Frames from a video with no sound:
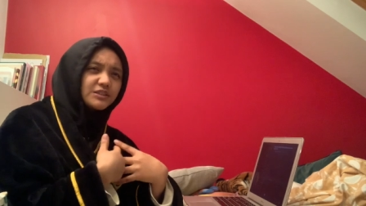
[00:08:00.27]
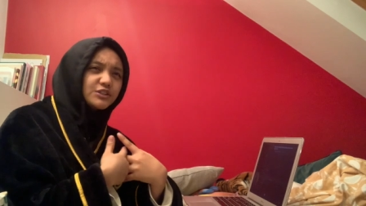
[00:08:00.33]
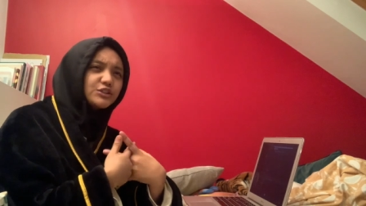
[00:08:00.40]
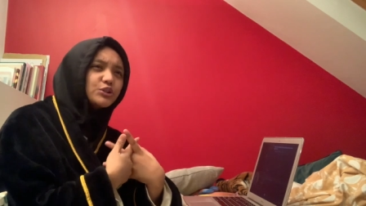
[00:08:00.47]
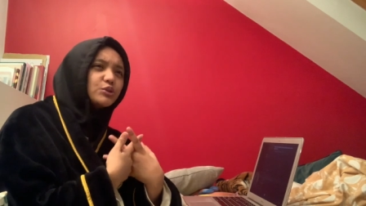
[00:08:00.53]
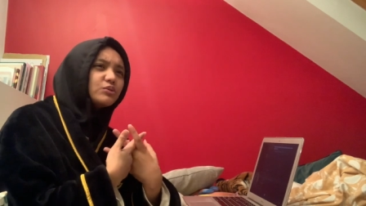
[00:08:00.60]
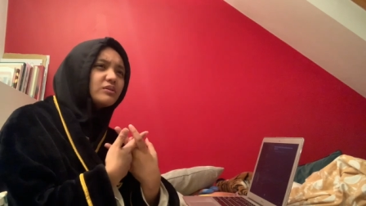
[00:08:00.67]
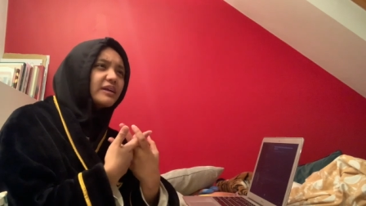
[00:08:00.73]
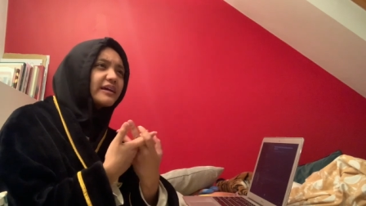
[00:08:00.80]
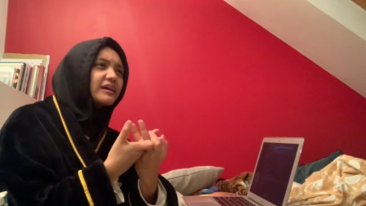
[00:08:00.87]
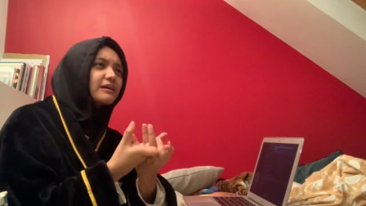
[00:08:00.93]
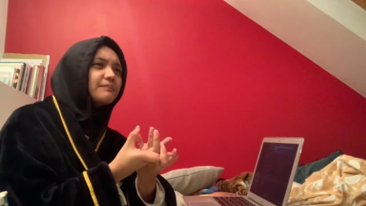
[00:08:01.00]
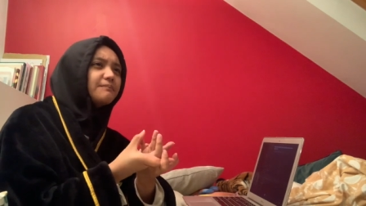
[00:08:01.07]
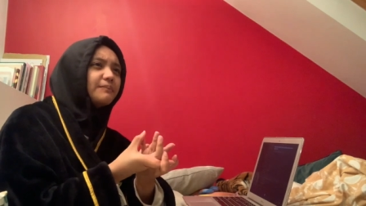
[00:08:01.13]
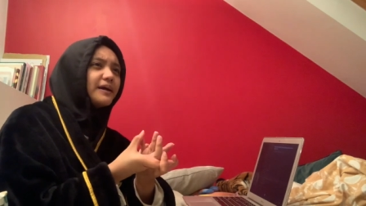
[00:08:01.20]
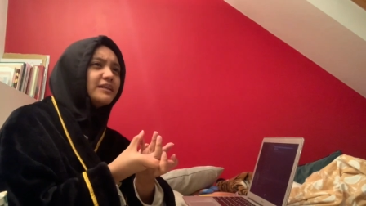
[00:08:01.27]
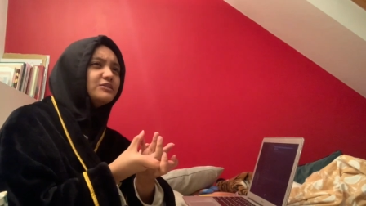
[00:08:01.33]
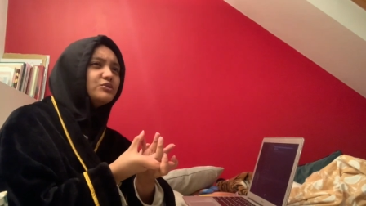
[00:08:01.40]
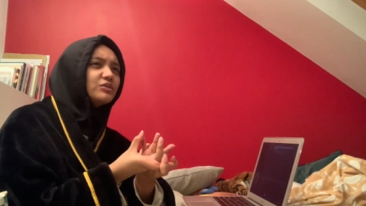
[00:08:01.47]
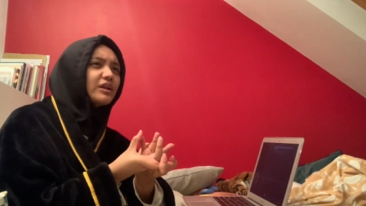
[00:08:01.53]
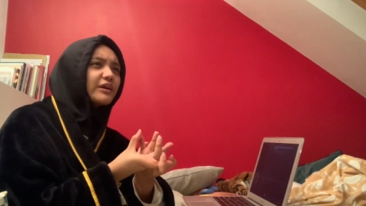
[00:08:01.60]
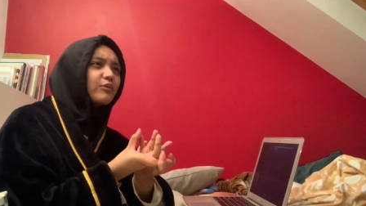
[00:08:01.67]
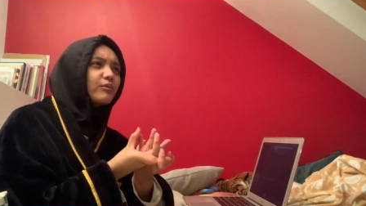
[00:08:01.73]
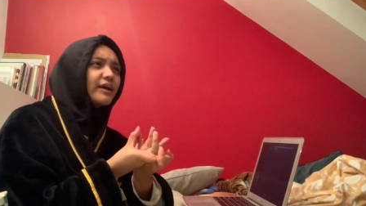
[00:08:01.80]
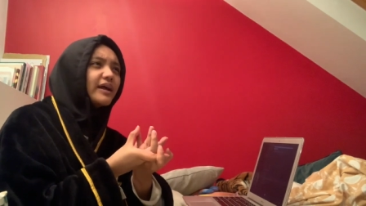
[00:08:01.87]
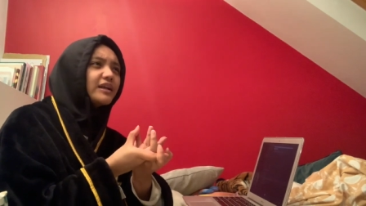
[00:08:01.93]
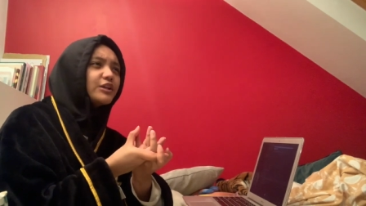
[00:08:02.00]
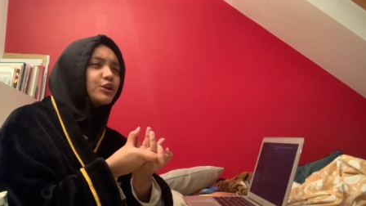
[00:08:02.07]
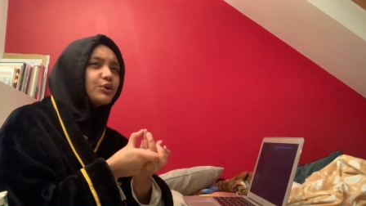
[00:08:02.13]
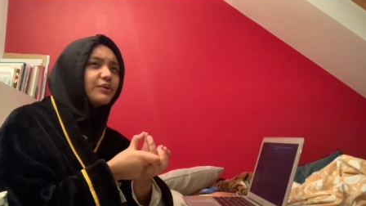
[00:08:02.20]
you know like compared to like
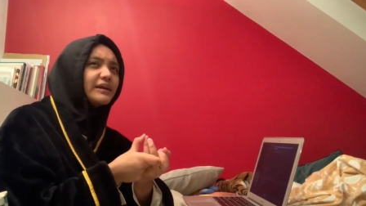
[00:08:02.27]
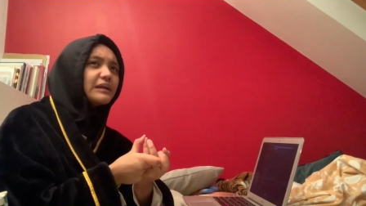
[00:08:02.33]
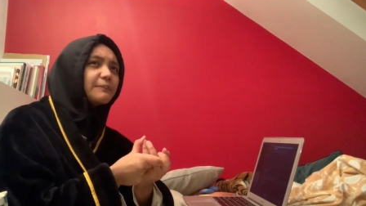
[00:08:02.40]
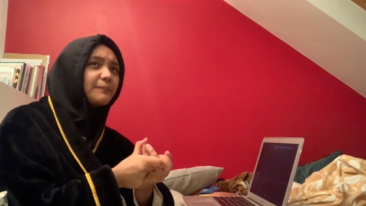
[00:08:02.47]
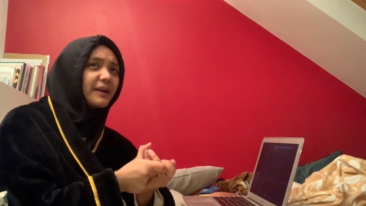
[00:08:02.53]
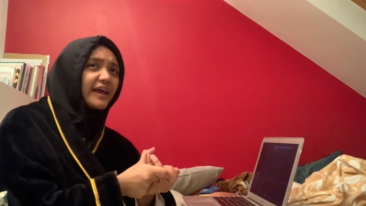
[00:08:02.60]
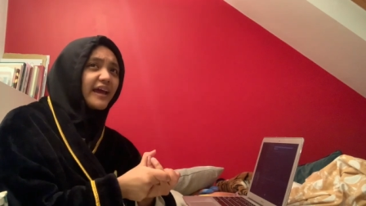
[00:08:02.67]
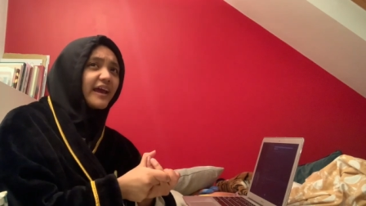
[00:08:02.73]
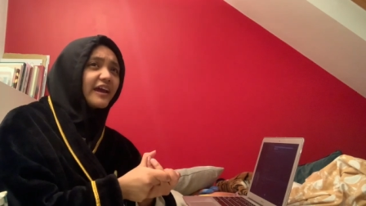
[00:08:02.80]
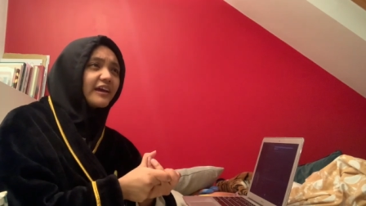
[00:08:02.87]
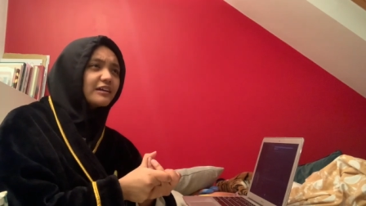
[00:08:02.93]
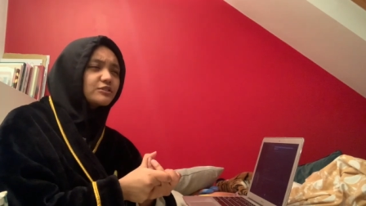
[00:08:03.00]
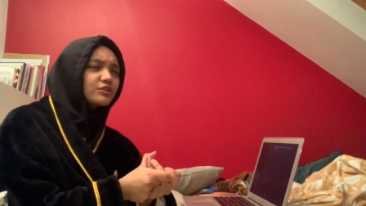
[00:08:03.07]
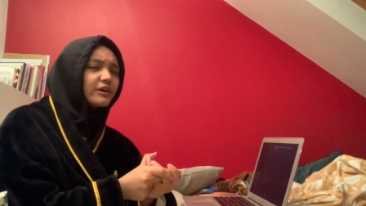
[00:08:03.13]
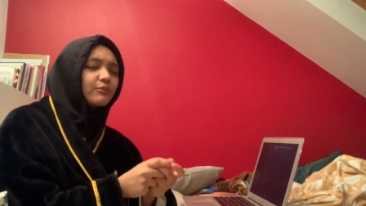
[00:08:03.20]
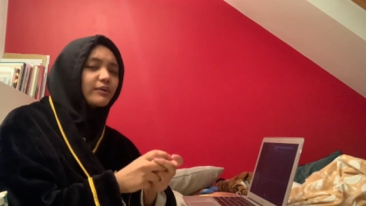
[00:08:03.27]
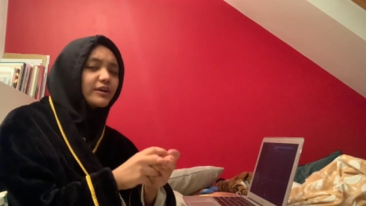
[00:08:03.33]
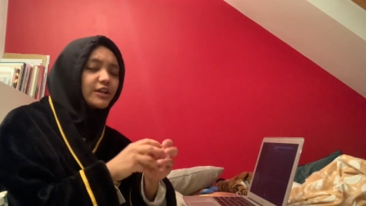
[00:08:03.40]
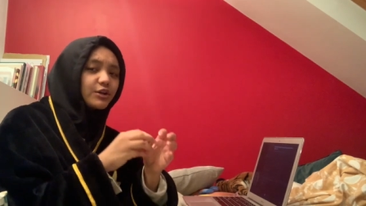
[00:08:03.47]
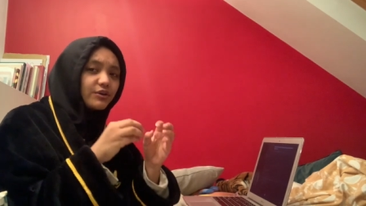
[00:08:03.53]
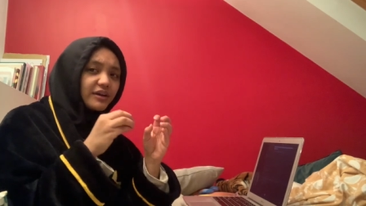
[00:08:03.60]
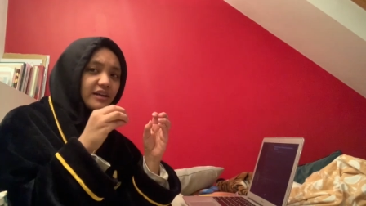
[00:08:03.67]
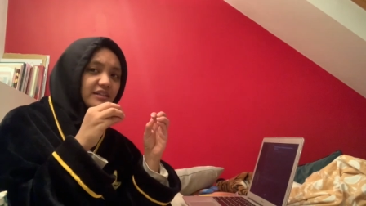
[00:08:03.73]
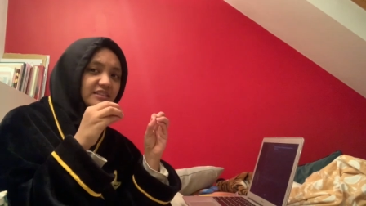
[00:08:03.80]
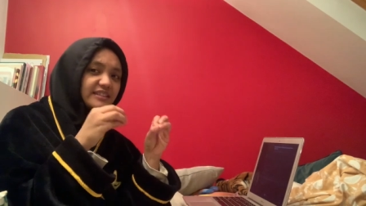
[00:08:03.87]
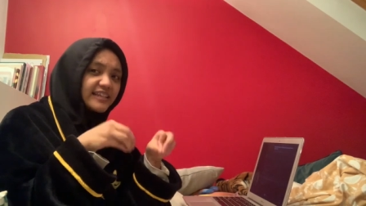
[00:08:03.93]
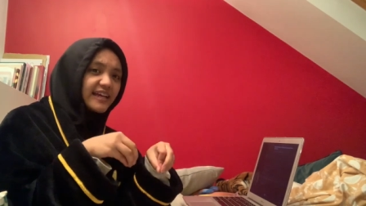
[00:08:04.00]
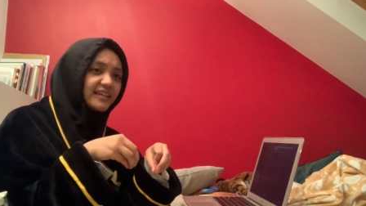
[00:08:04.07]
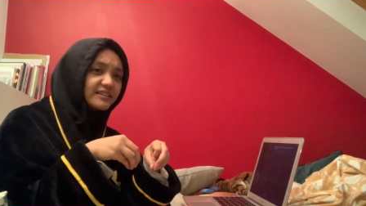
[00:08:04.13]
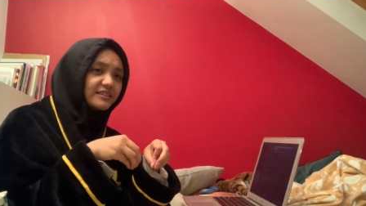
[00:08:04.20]
when you're in a play sorry when you're in a
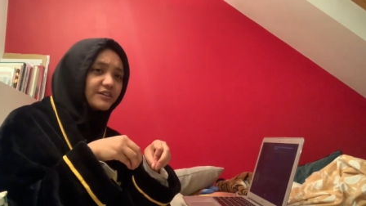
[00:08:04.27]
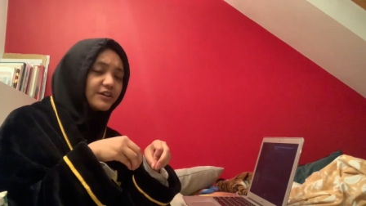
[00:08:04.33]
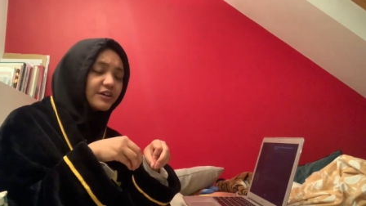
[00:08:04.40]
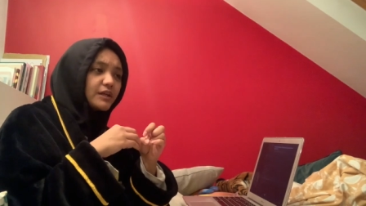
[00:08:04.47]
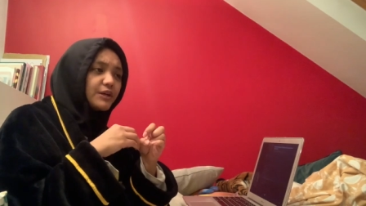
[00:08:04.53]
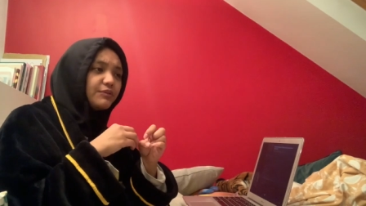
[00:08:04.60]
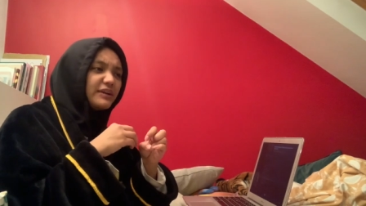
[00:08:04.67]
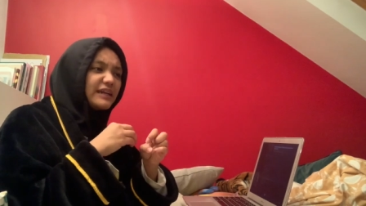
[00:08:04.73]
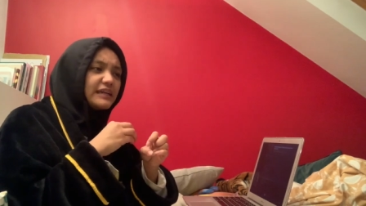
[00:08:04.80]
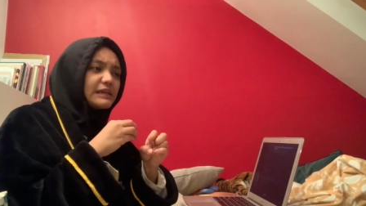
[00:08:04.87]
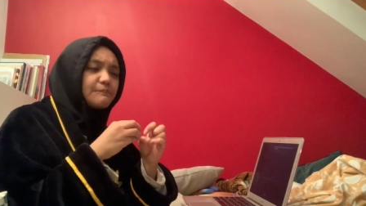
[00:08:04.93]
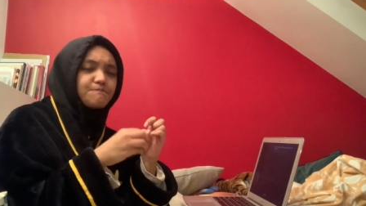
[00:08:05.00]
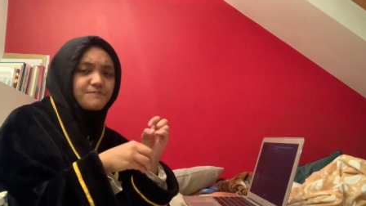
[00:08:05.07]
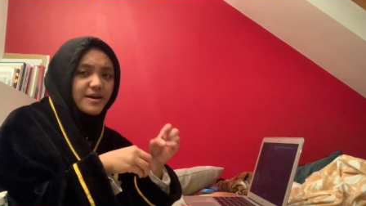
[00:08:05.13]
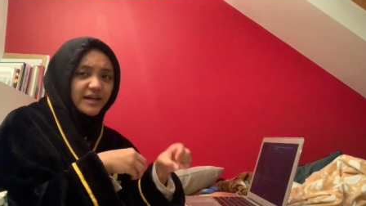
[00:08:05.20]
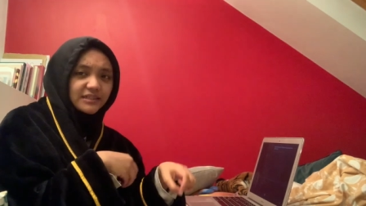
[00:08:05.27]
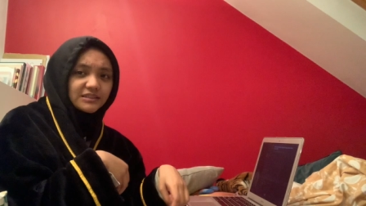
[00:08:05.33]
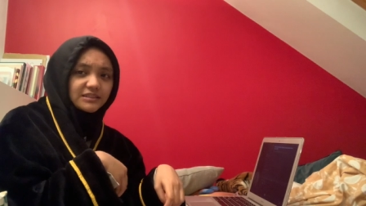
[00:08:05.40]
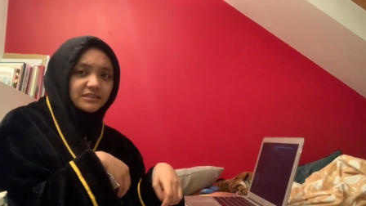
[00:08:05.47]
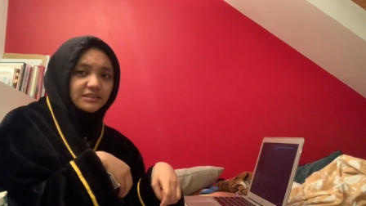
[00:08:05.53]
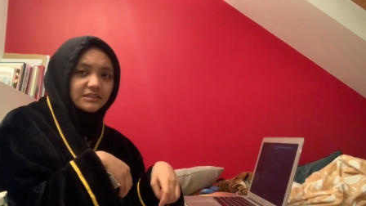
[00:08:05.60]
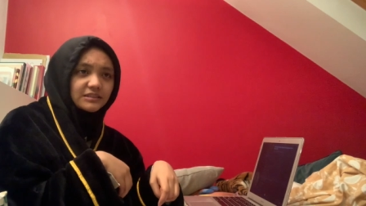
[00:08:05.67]
theater it really depends